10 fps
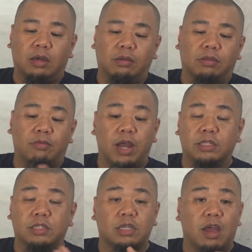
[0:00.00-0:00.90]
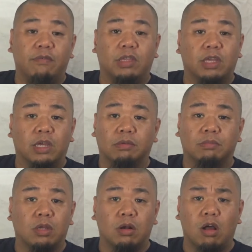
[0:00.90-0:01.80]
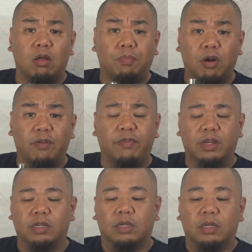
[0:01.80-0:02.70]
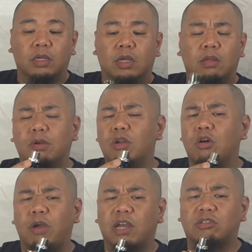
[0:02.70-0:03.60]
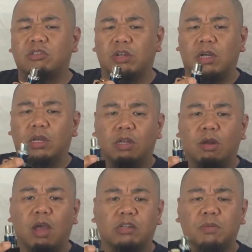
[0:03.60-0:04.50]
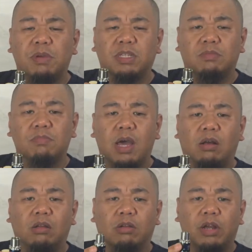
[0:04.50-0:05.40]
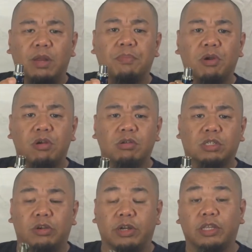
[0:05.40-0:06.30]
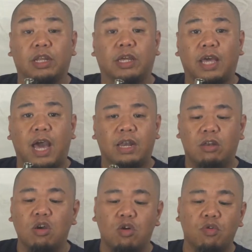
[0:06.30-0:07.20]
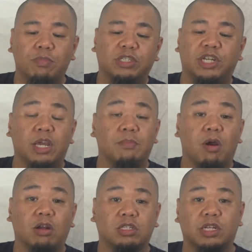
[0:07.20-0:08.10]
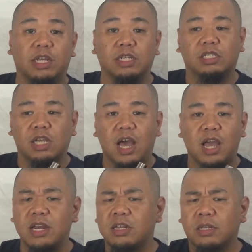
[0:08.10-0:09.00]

threads, everything, they're all perfect. There were no extra bits of metal or any burrs or anything like that. No machining marks on the inside